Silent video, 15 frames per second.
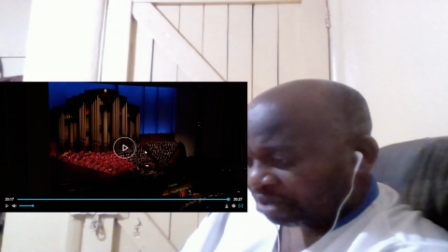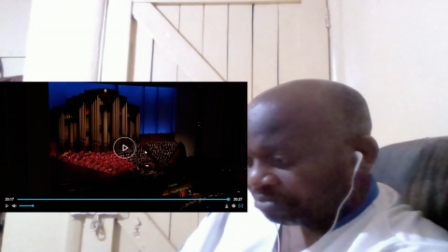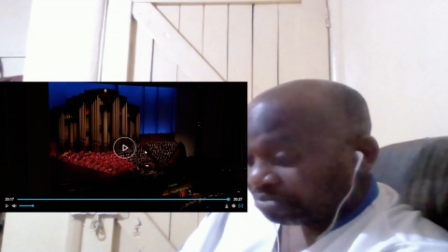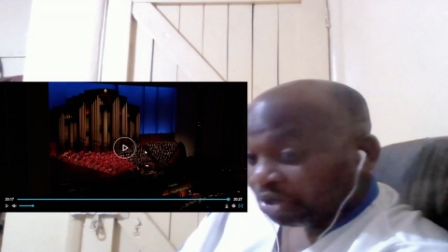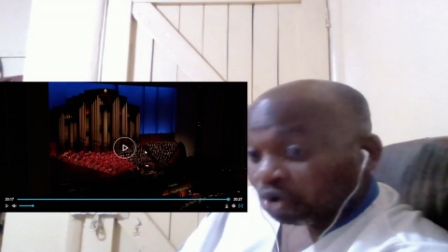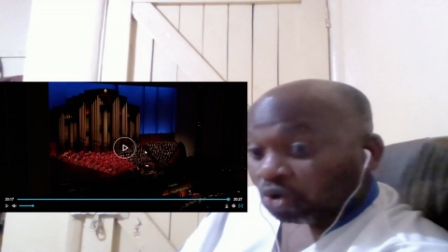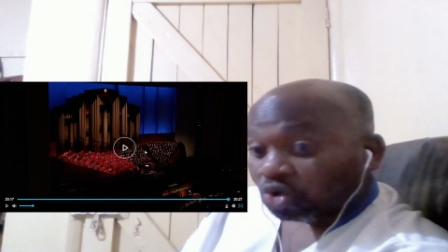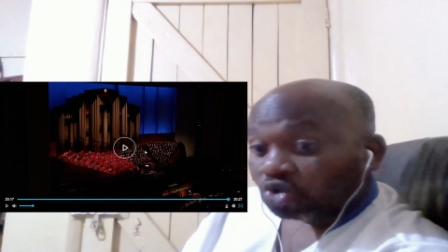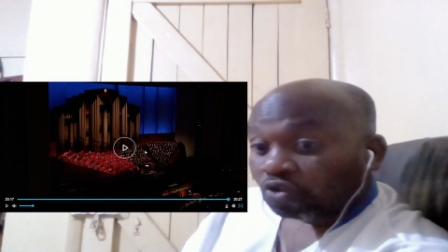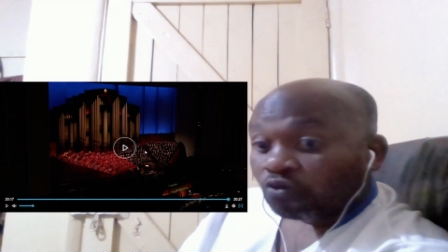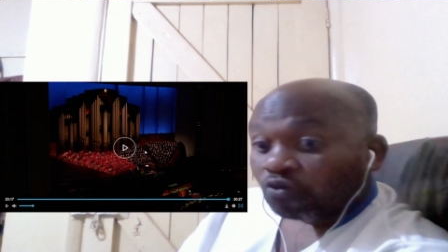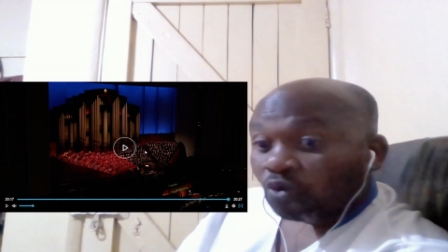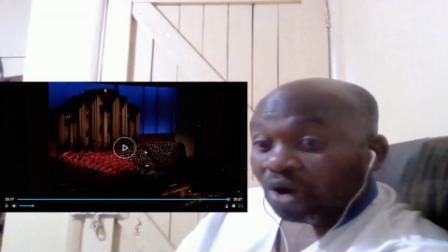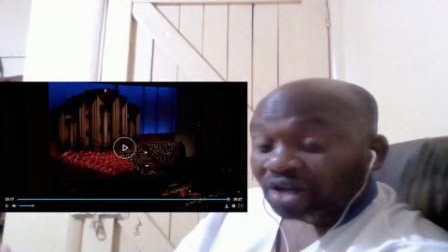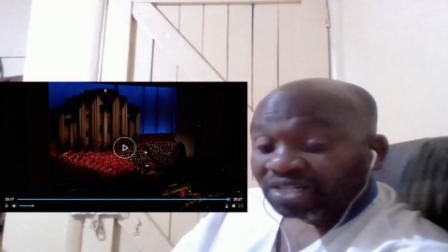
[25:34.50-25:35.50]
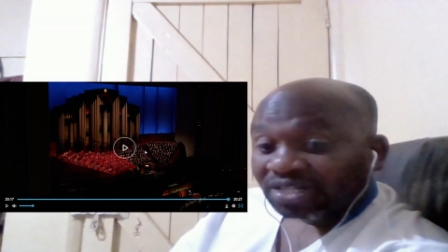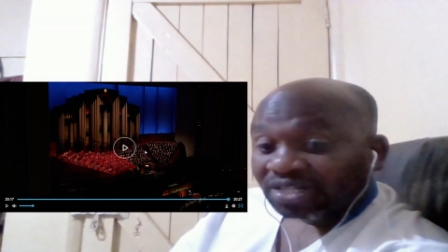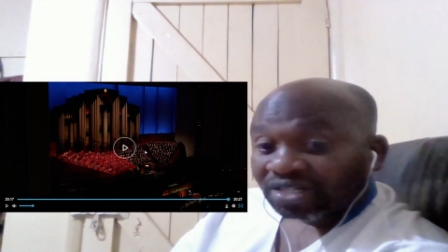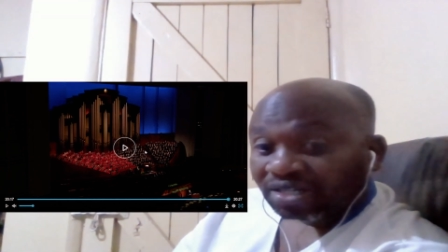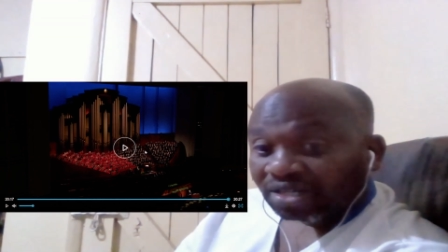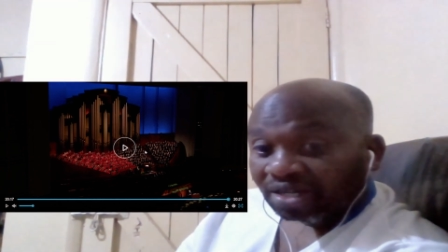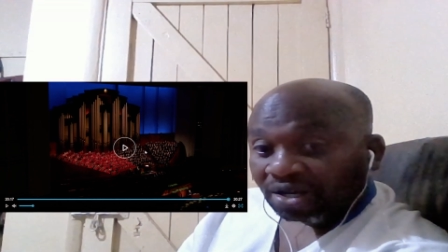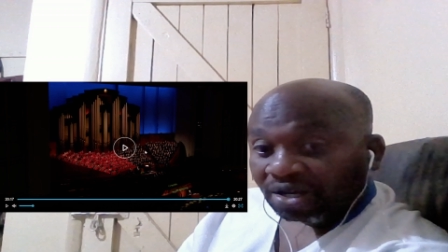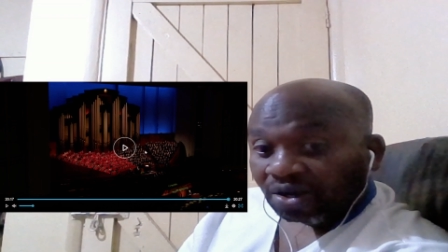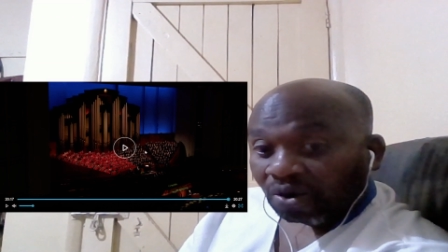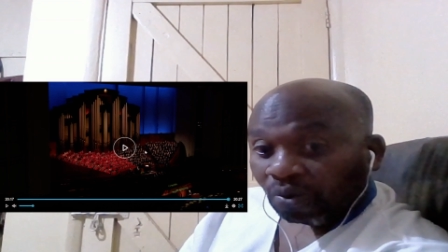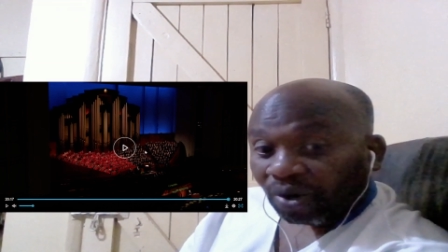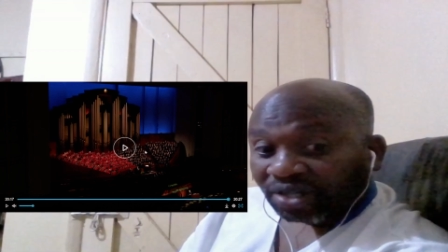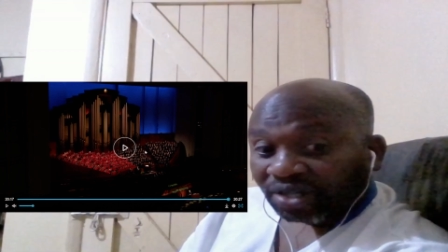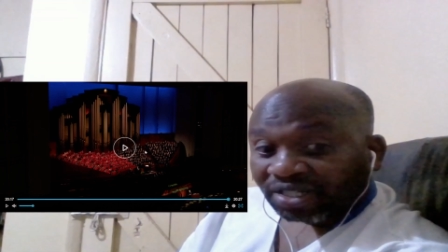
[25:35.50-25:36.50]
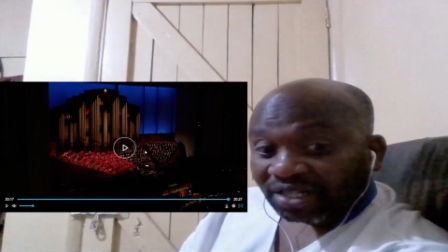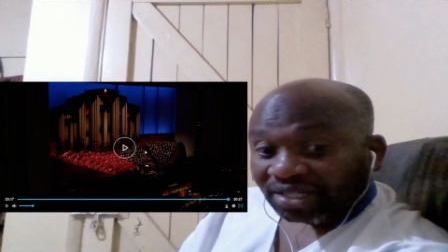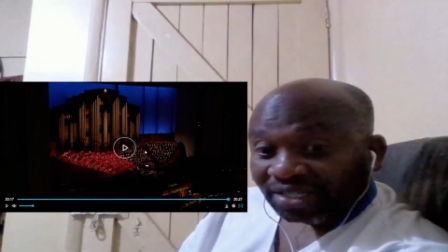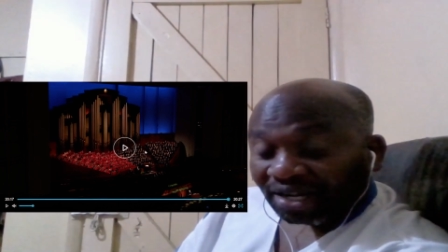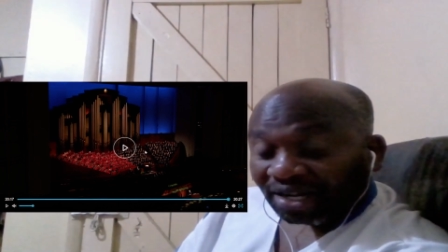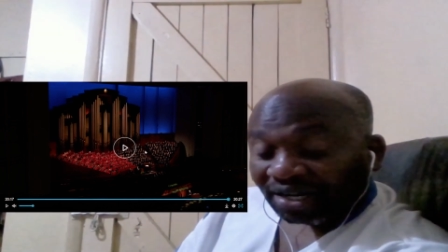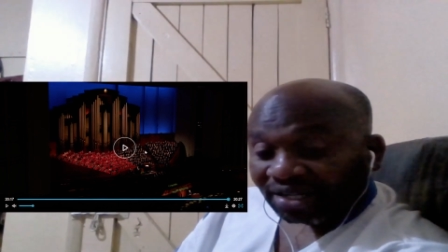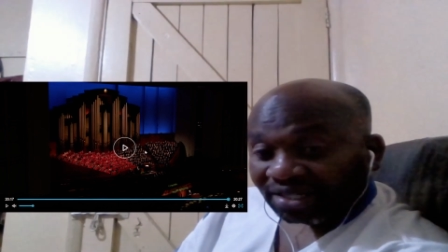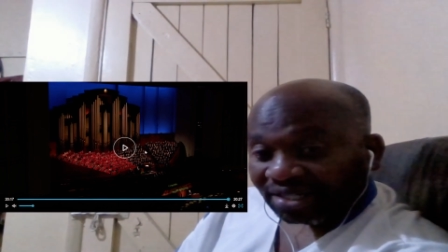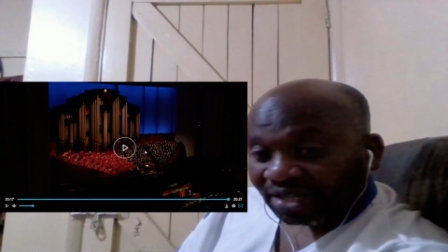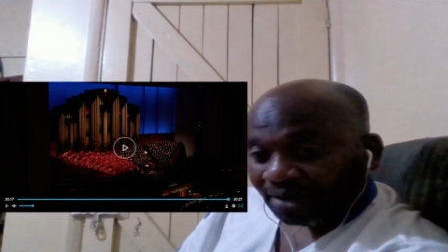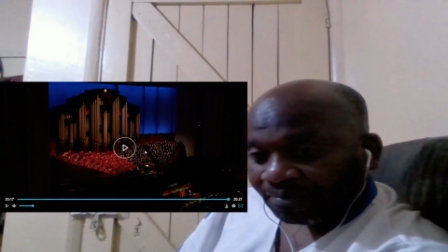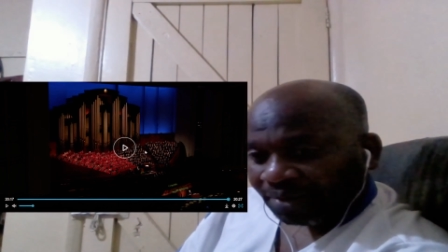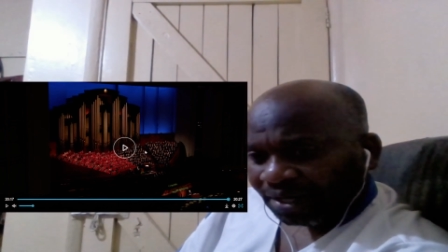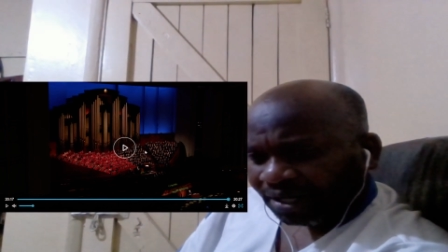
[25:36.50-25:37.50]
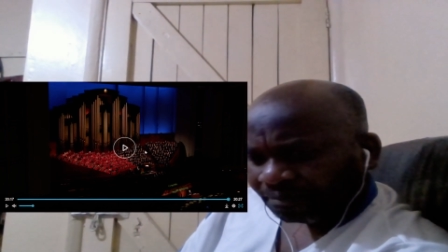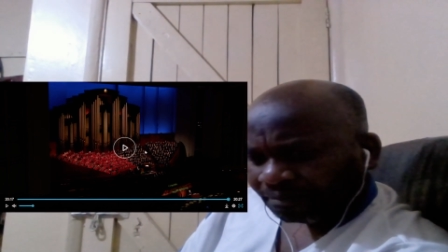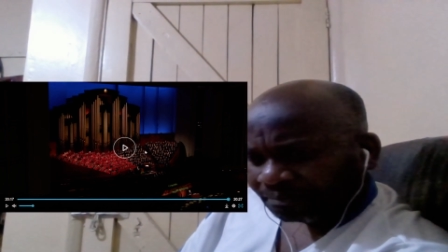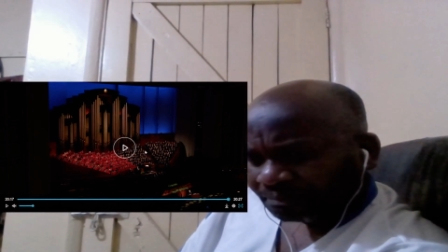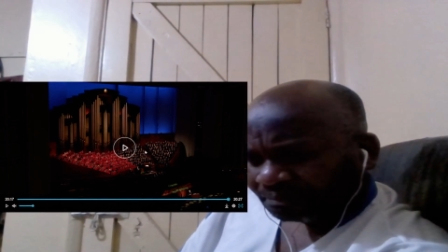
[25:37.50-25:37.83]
because of what what exactly is happening.